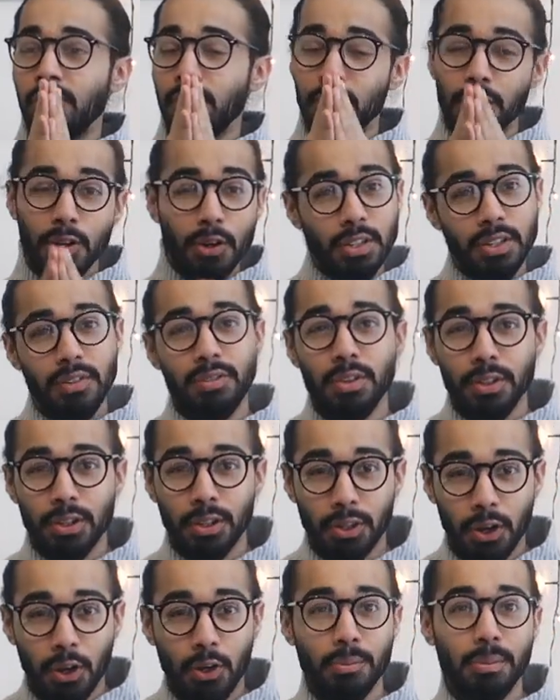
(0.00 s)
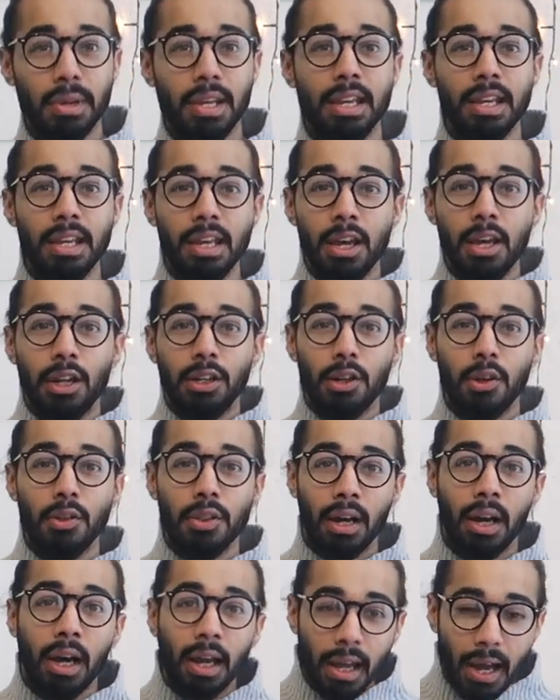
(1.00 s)
for those of you that know me,
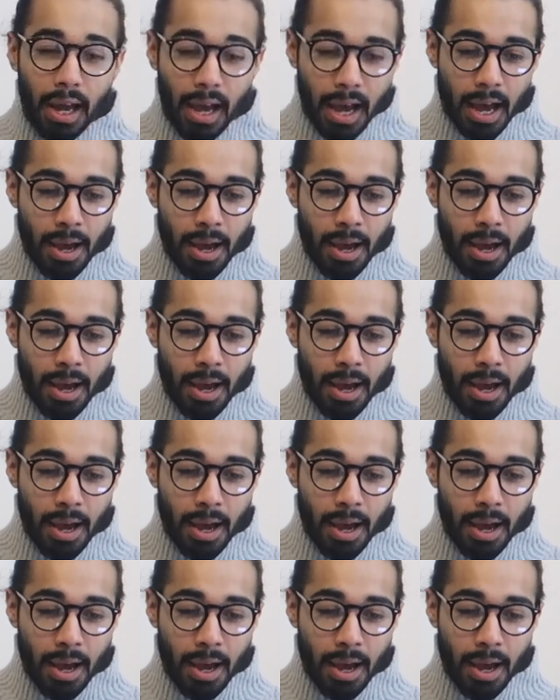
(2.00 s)
know that I